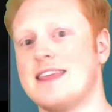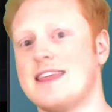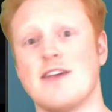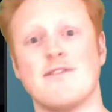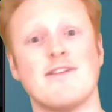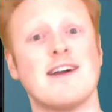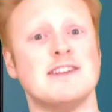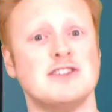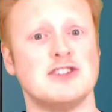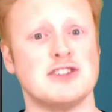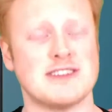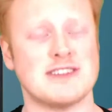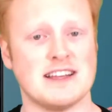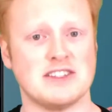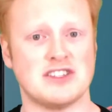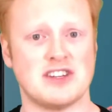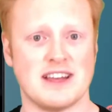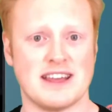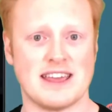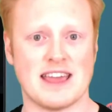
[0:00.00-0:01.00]
the Avengers
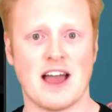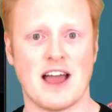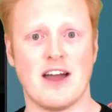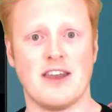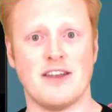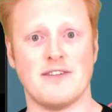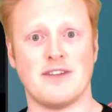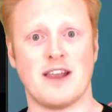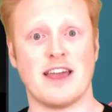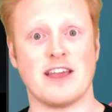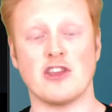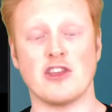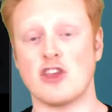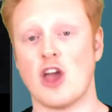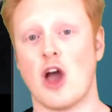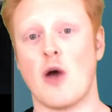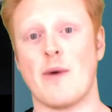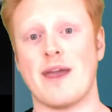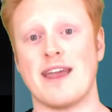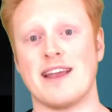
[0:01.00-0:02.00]
actually kind of like
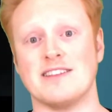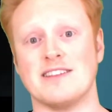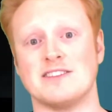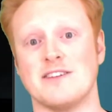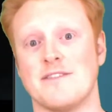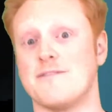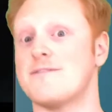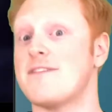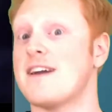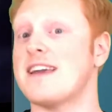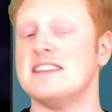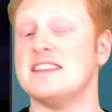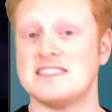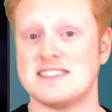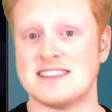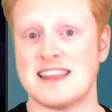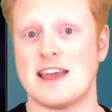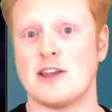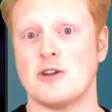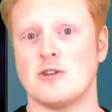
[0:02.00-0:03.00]
going to
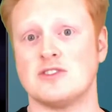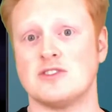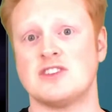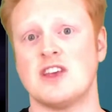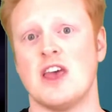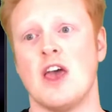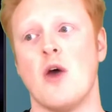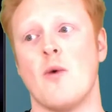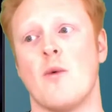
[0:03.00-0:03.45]
face Thanos,